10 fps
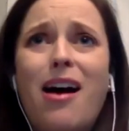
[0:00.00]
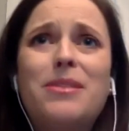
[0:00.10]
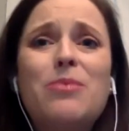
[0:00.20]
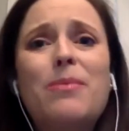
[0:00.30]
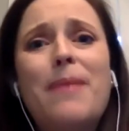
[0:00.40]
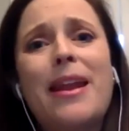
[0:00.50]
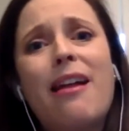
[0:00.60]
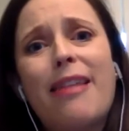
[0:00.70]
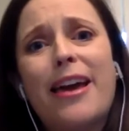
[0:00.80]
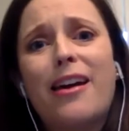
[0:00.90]
Someone may
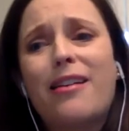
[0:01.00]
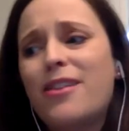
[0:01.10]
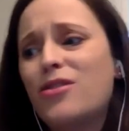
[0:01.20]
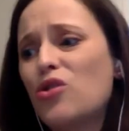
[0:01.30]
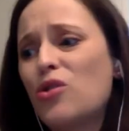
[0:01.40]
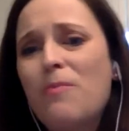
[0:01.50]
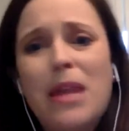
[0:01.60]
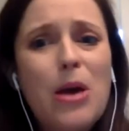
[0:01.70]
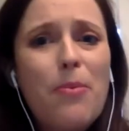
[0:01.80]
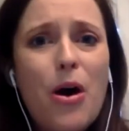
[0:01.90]
not like a social
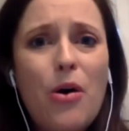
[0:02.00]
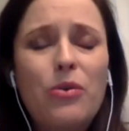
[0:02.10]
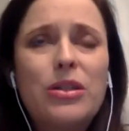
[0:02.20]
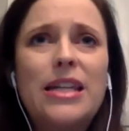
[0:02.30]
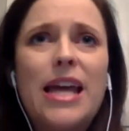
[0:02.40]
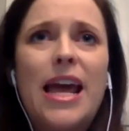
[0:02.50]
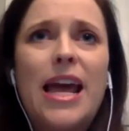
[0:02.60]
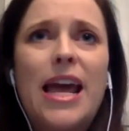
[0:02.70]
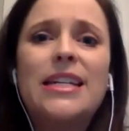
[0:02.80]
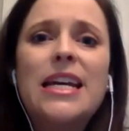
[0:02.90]
media post.
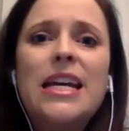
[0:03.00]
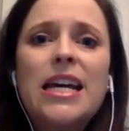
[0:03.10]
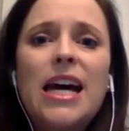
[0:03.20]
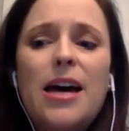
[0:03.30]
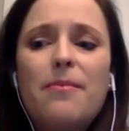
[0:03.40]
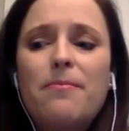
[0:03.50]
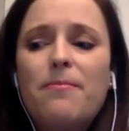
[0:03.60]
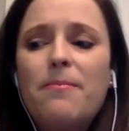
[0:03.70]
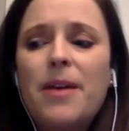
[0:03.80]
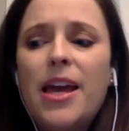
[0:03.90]
And
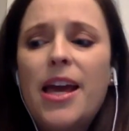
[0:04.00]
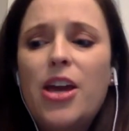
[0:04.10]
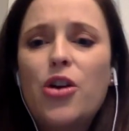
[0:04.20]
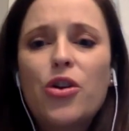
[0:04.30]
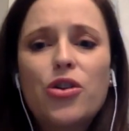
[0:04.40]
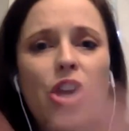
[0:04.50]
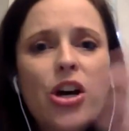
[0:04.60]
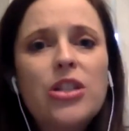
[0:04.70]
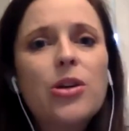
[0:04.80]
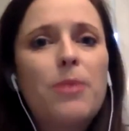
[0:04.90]
you're
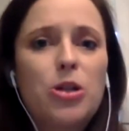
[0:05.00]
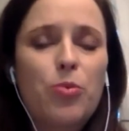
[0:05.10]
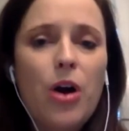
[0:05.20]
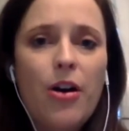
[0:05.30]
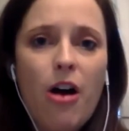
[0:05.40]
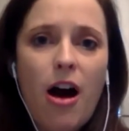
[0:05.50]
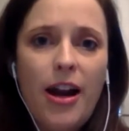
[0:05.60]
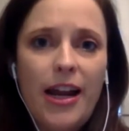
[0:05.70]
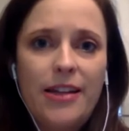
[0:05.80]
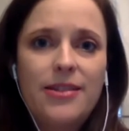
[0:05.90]
talking to a much broader
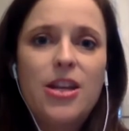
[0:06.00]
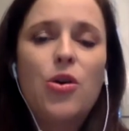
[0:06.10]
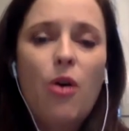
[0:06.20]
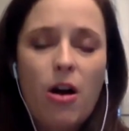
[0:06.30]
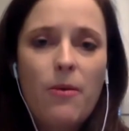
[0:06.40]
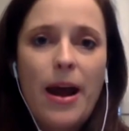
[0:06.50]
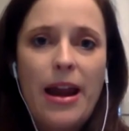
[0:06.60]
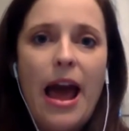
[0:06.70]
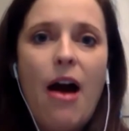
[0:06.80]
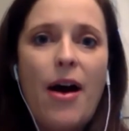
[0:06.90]
audience than you are right
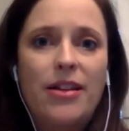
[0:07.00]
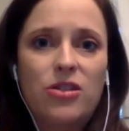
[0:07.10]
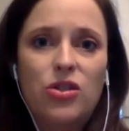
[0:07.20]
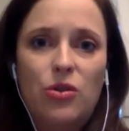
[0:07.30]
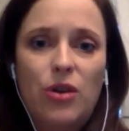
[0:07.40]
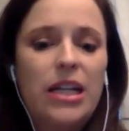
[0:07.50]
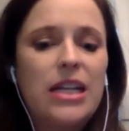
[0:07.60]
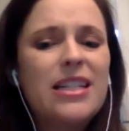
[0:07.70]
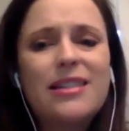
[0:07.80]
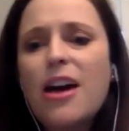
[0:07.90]
now as a student,
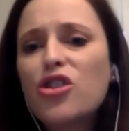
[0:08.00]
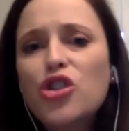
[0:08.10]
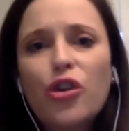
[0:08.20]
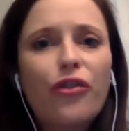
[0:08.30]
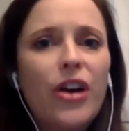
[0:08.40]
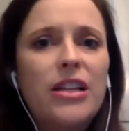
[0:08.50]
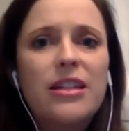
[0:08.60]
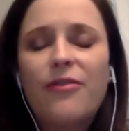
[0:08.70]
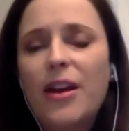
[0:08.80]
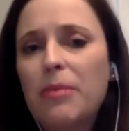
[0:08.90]
because it's not just your friends
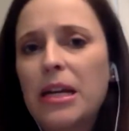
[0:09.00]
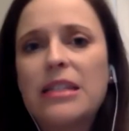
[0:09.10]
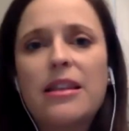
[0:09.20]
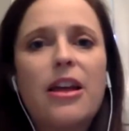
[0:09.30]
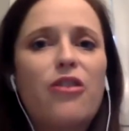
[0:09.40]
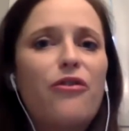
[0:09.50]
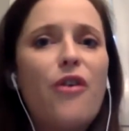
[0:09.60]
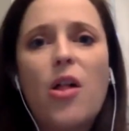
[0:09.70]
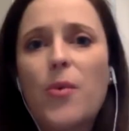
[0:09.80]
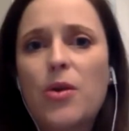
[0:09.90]
and families that are
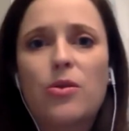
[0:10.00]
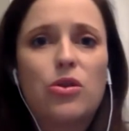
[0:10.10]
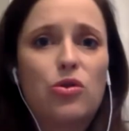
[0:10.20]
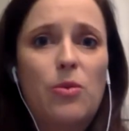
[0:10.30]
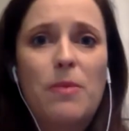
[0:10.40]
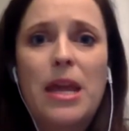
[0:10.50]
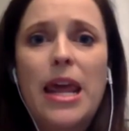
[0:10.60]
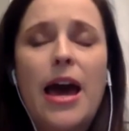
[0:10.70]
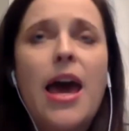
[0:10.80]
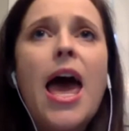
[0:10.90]
following you on social
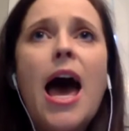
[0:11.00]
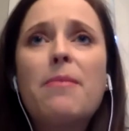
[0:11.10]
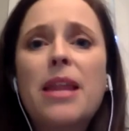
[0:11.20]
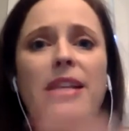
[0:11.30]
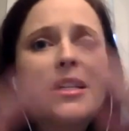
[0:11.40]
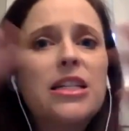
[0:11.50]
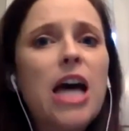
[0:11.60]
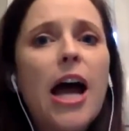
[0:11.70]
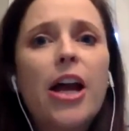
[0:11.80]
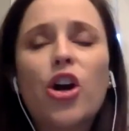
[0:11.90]
media. I mean, it's
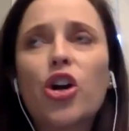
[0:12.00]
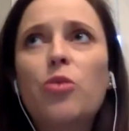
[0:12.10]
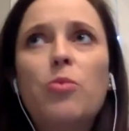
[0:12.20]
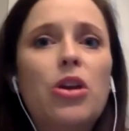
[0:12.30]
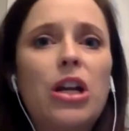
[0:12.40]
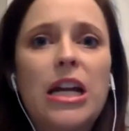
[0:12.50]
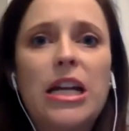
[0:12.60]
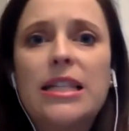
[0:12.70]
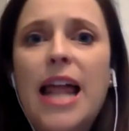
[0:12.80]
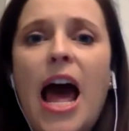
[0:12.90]
entire
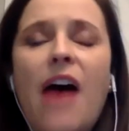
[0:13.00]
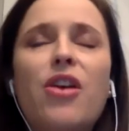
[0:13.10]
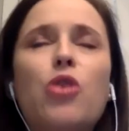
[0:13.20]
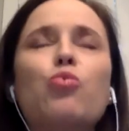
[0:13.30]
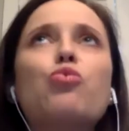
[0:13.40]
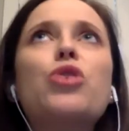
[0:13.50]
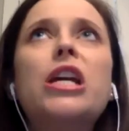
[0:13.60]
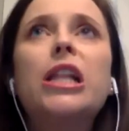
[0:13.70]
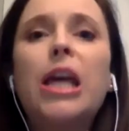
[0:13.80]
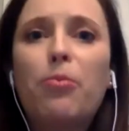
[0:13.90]
communities that have a
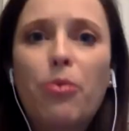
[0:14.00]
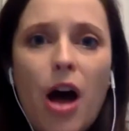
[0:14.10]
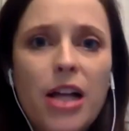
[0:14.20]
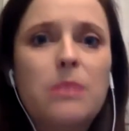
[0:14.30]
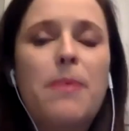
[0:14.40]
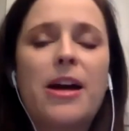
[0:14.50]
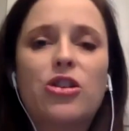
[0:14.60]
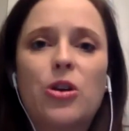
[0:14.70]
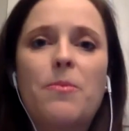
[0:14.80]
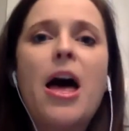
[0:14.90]
really broad
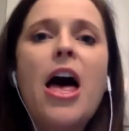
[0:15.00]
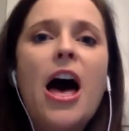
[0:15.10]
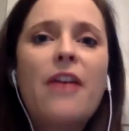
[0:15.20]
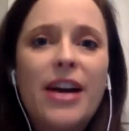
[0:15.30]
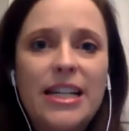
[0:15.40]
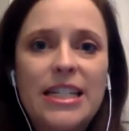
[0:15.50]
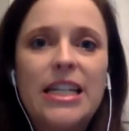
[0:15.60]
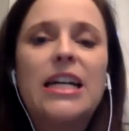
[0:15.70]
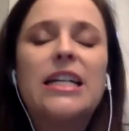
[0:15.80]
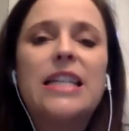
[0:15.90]
spectrum of
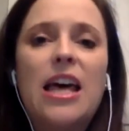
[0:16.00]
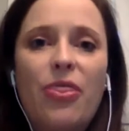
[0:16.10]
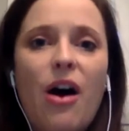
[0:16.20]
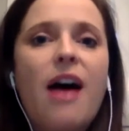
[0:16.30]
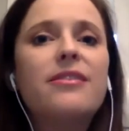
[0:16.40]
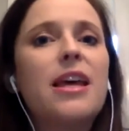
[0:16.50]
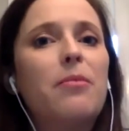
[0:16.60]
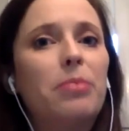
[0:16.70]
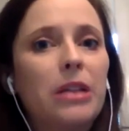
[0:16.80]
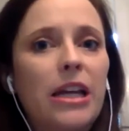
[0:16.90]
ideas and thoughts
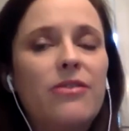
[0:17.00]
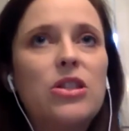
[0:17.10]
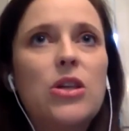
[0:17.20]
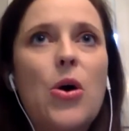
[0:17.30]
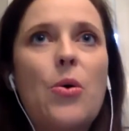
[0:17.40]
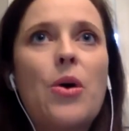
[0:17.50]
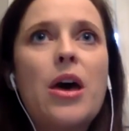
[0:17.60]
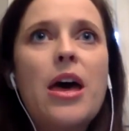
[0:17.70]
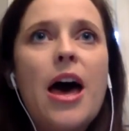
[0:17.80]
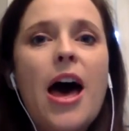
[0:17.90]
and beliefs. So,
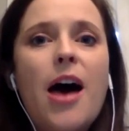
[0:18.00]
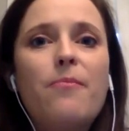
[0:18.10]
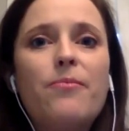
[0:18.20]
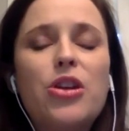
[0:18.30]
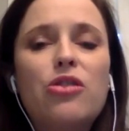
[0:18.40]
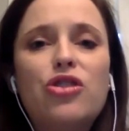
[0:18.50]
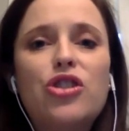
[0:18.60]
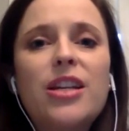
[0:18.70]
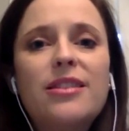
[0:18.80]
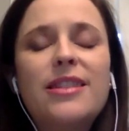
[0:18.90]

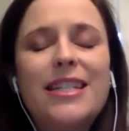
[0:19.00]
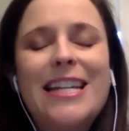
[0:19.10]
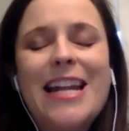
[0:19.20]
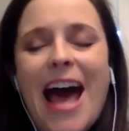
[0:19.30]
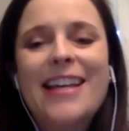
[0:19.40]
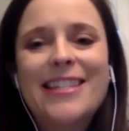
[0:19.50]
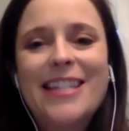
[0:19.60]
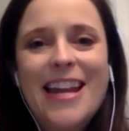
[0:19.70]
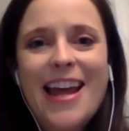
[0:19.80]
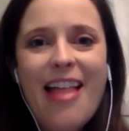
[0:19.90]
just
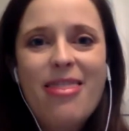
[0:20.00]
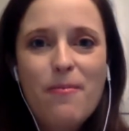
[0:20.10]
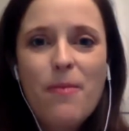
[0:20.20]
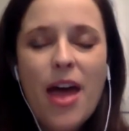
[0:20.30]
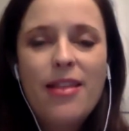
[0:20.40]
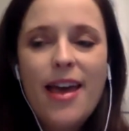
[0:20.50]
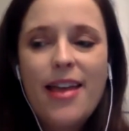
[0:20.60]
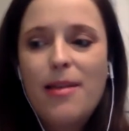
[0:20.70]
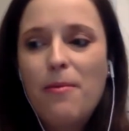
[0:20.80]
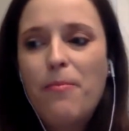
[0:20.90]
tenacity and
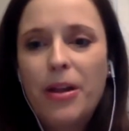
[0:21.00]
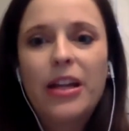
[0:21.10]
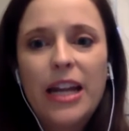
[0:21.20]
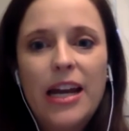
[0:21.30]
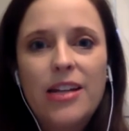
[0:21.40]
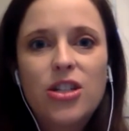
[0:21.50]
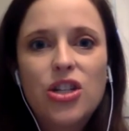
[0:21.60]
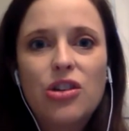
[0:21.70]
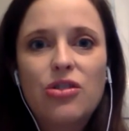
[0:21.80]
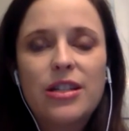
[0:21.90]
the ability
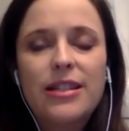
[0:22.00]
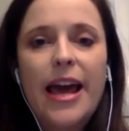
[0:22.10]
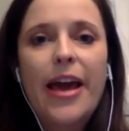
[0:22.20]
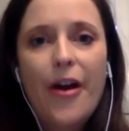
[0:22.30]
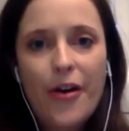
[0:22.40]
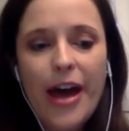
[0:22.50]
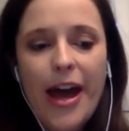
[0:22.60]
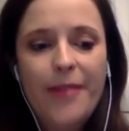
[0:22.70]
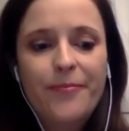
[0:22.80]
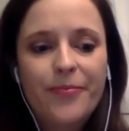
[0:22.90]
to just say,
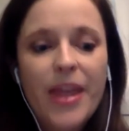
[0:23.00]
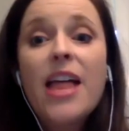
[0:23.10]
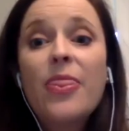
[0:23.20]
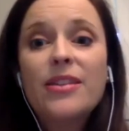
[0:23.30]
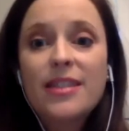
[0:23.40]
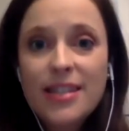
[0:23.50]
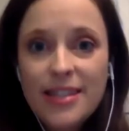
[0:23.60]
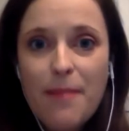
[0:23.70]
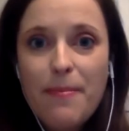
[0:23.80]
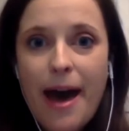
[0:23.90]
okay, this is a
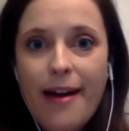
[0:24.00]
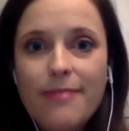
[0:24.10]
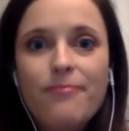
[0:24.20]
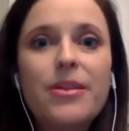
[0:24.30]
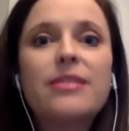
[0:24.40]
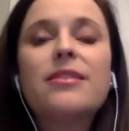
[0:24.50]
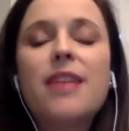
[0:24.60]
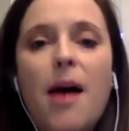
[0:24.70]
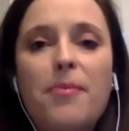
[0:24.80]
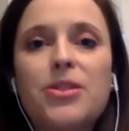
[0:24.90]
setback. This is an
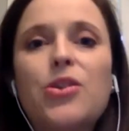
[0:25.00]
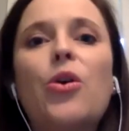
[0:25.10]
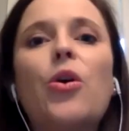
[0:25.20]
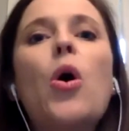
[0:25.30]
obstacle.